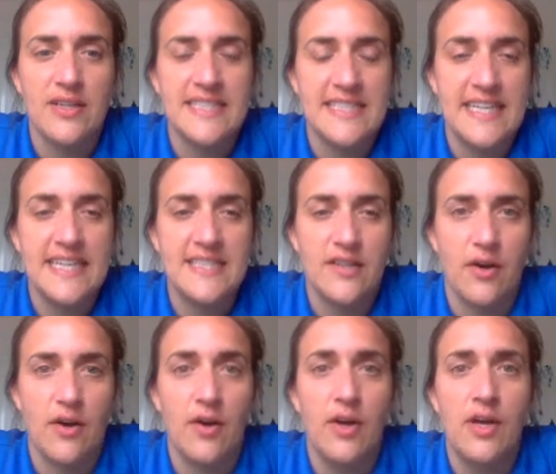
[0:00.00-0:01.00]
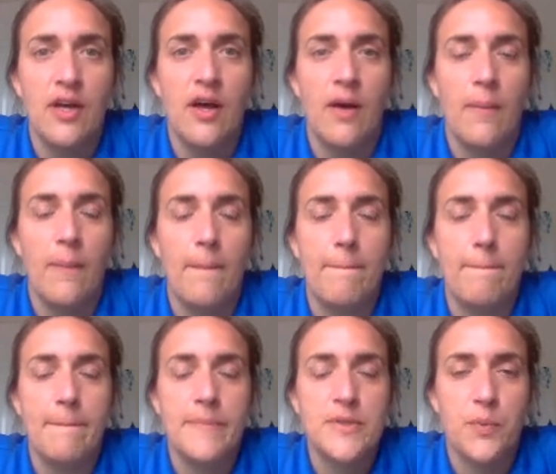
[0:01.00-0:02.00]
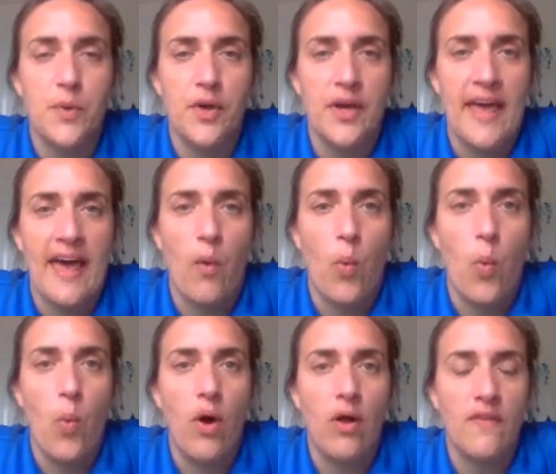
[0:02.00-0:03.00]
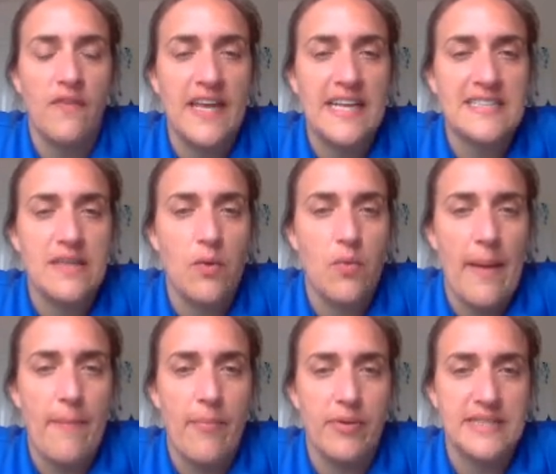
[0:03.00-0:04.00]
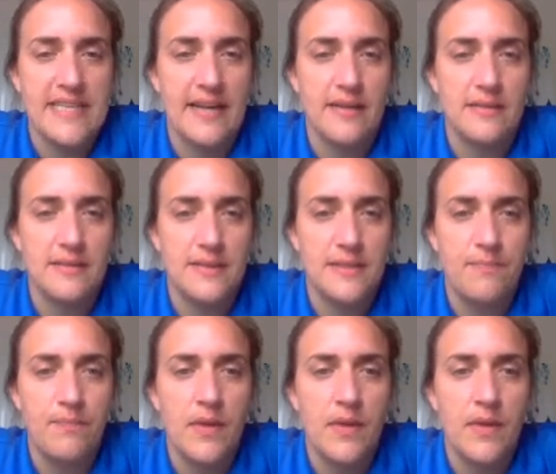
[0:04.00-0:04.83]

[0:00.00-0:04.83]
on Seesaw to work out what these represent.